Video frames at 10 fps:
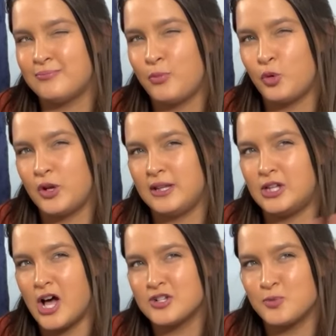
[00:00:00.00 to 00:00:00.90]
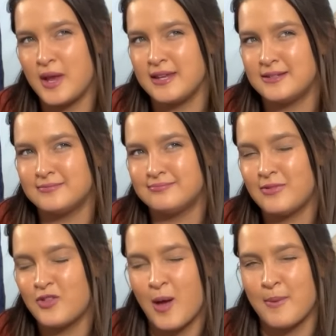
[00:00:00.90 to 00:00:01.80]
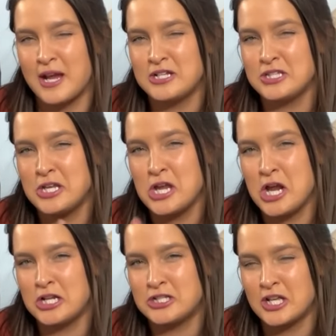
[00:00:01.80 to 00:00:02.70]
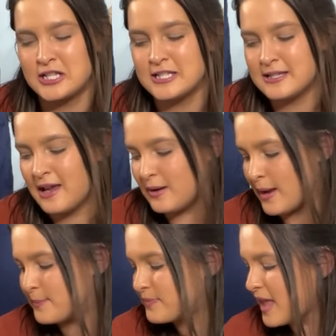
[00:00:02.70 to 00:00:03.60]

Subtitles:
pre-loss weight, if that makes any sense. Anyway,